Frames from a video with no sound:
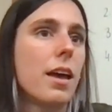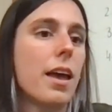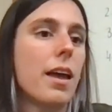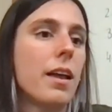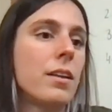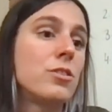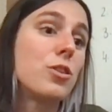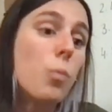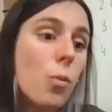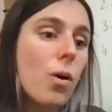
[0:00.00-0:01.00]
and
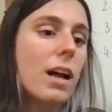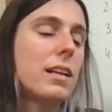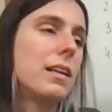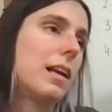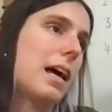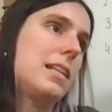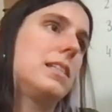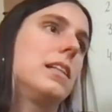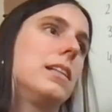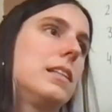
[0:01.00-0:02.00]
someone
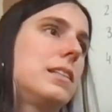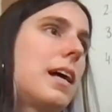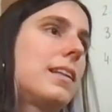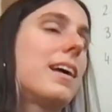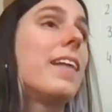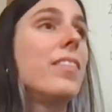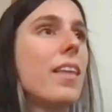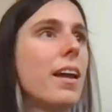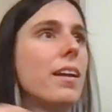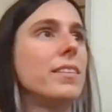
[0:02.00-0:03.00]
analyzing this data and
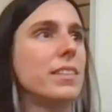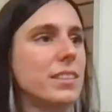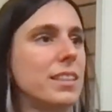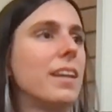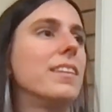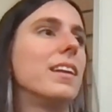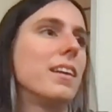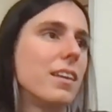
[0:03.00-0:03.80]
then understanding